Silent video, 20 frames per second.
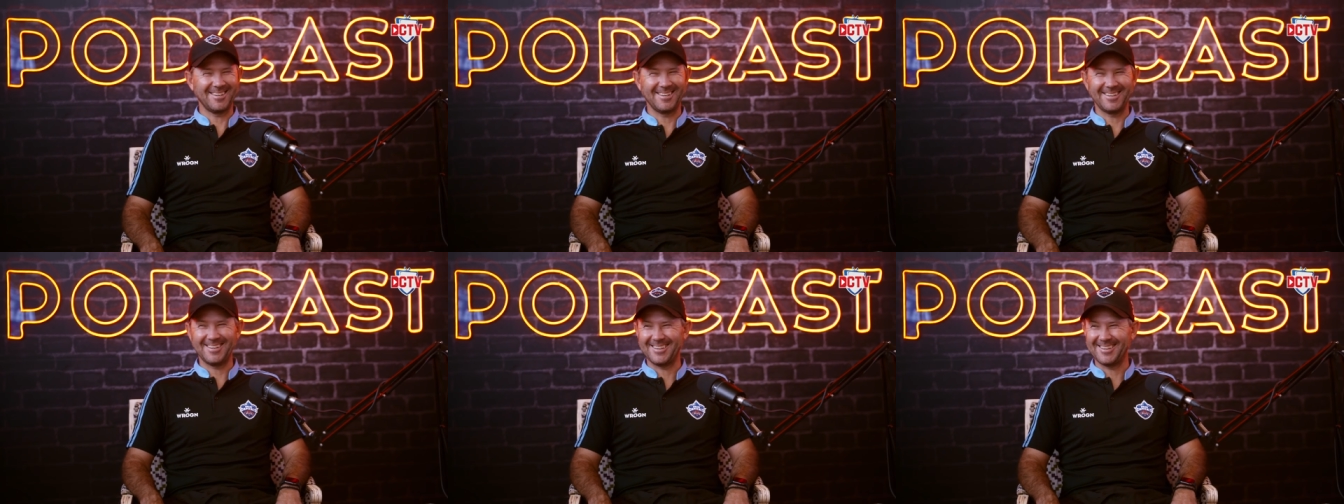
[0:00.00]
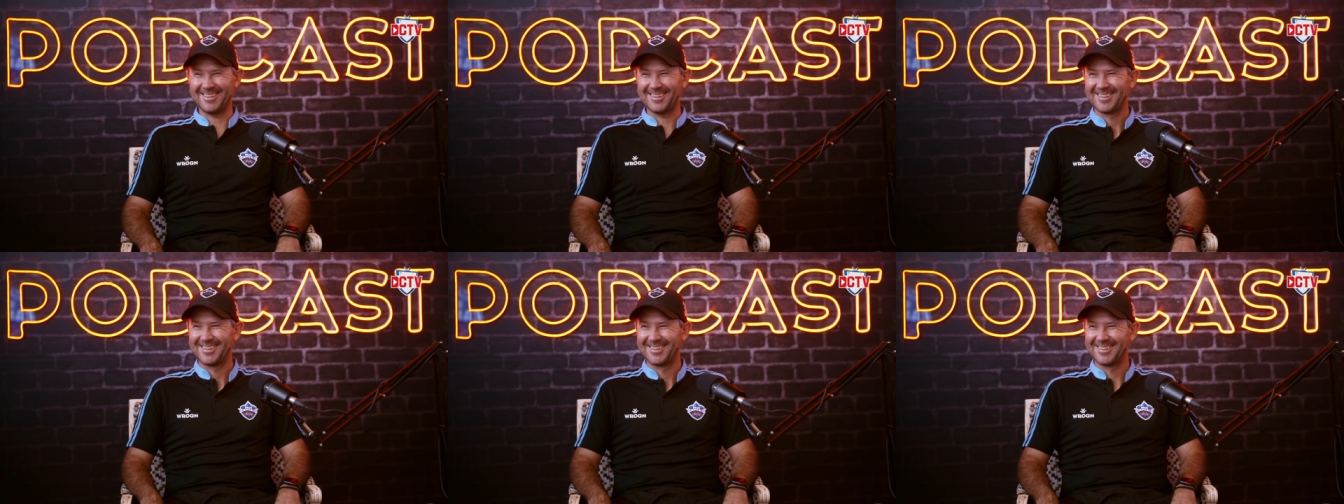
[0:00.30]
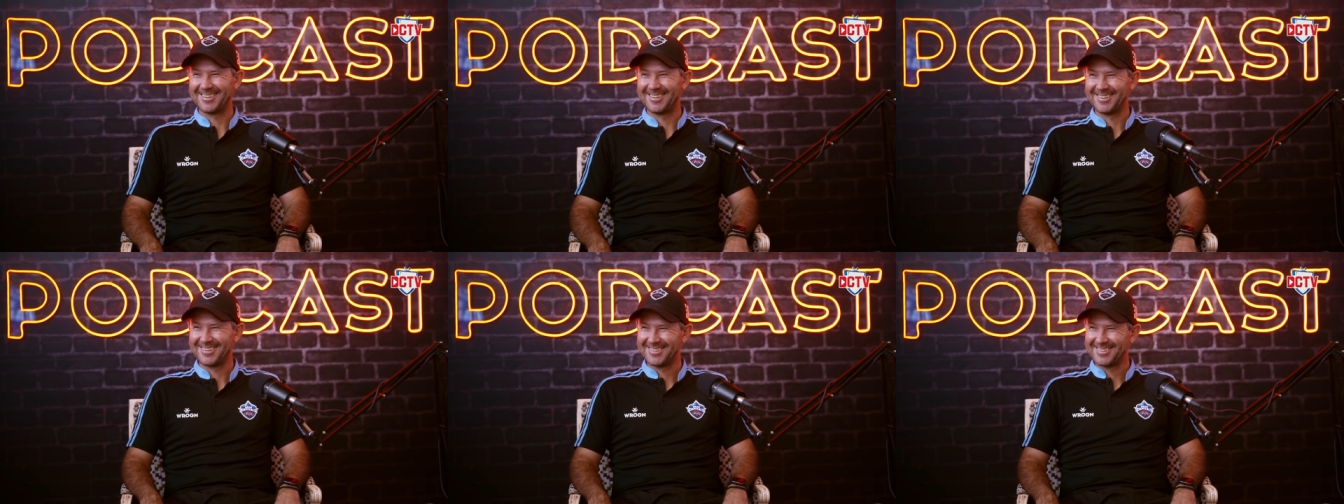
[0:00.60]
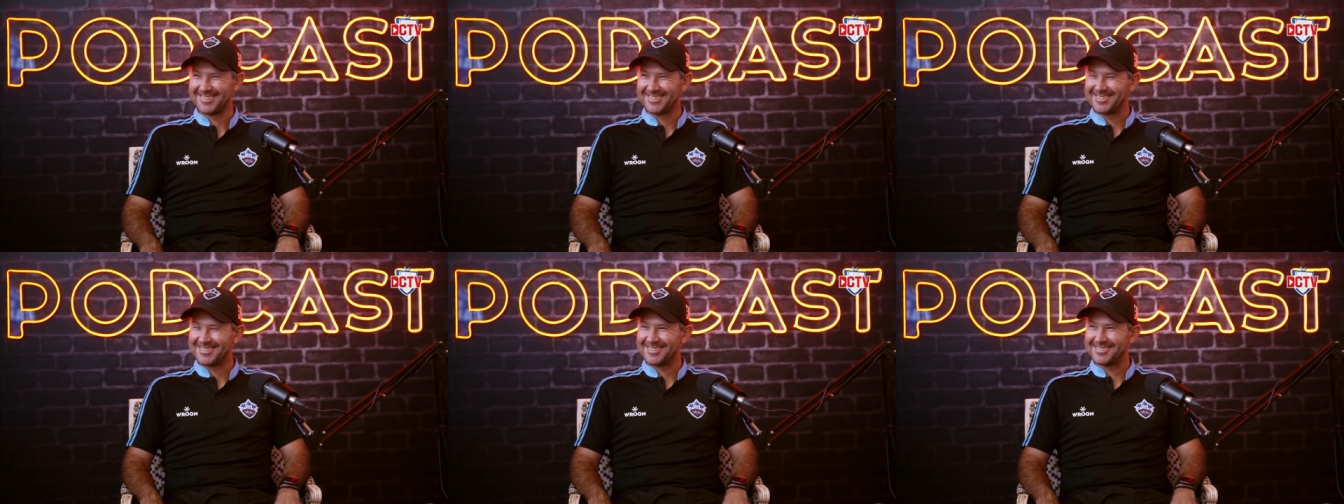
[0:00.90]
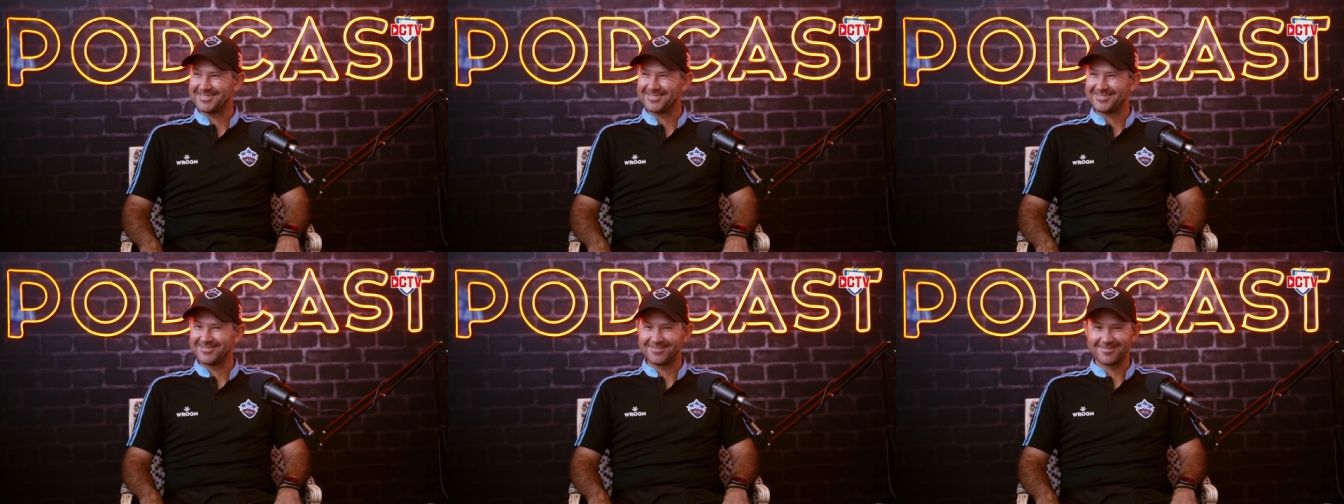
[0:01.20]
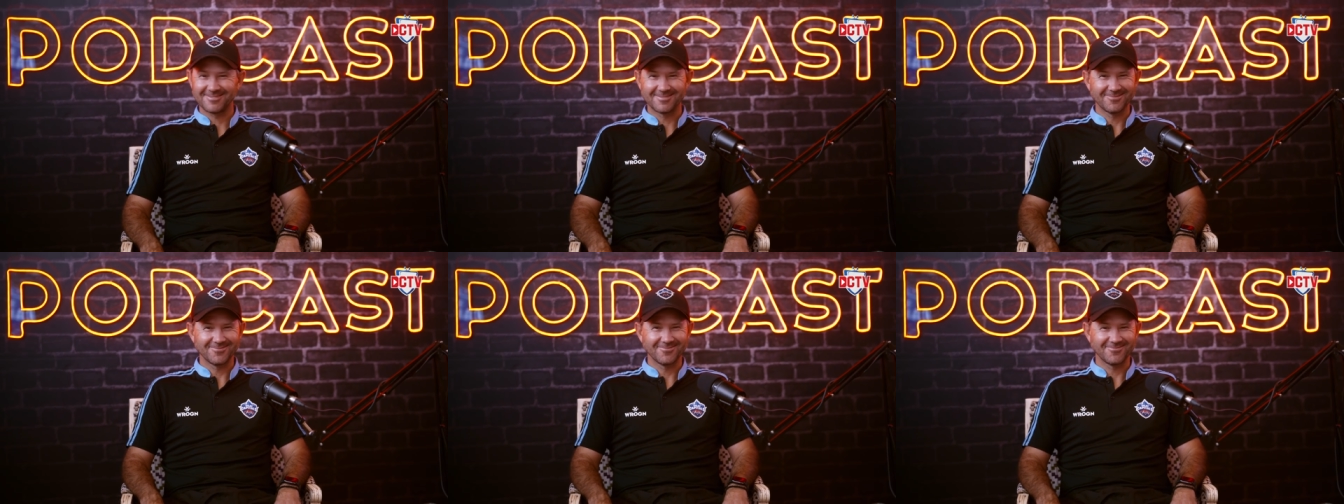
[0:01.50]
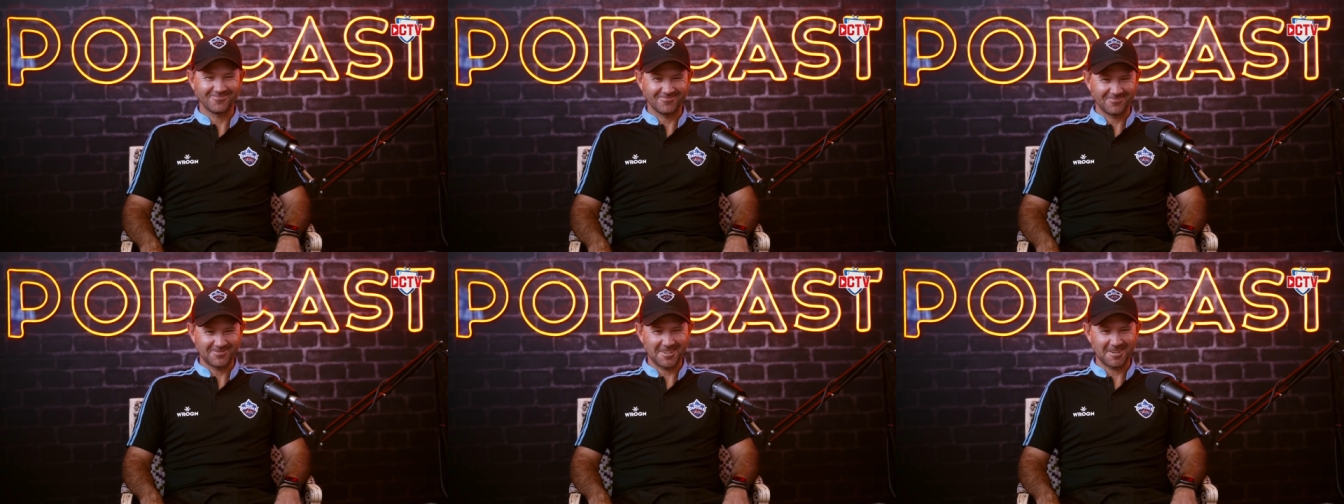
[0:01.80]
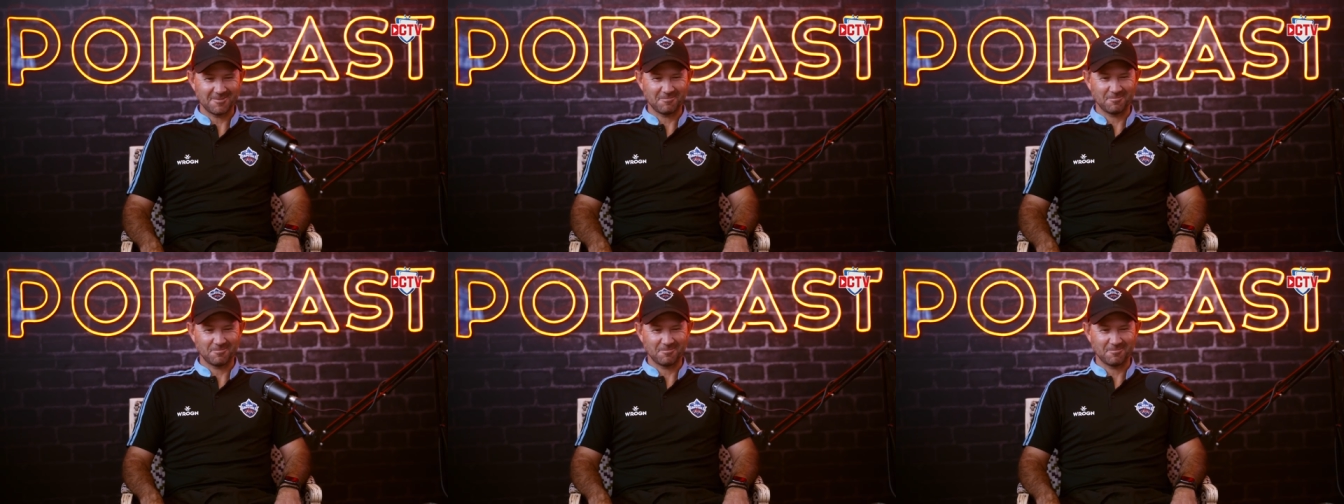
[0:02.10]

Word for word: stubble, you'd get mm. into trouble. Yep.